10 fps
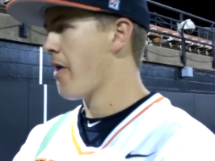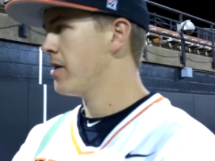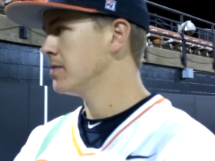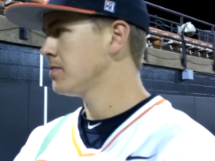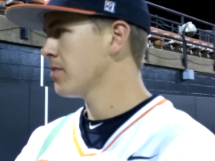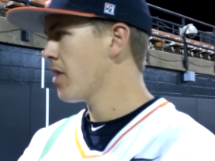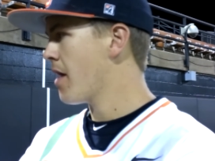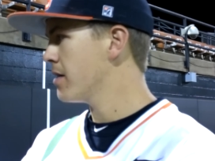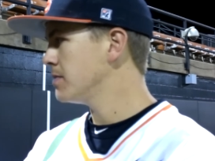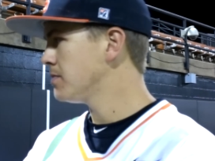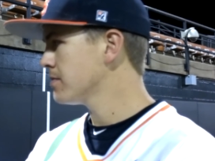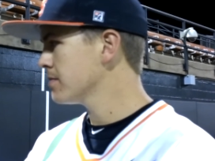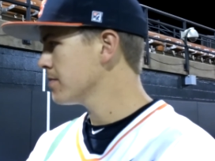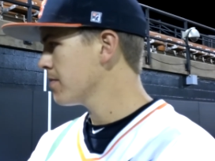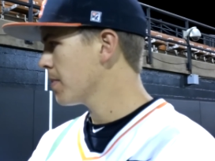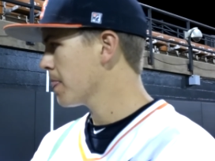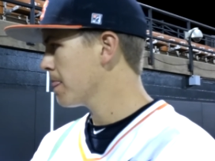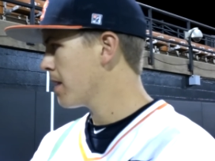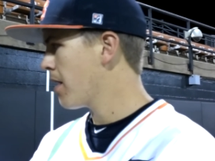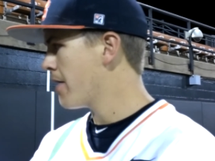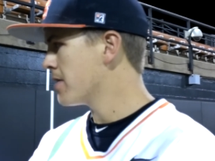Tyler, the last four innings didn't, didn't allow a hit.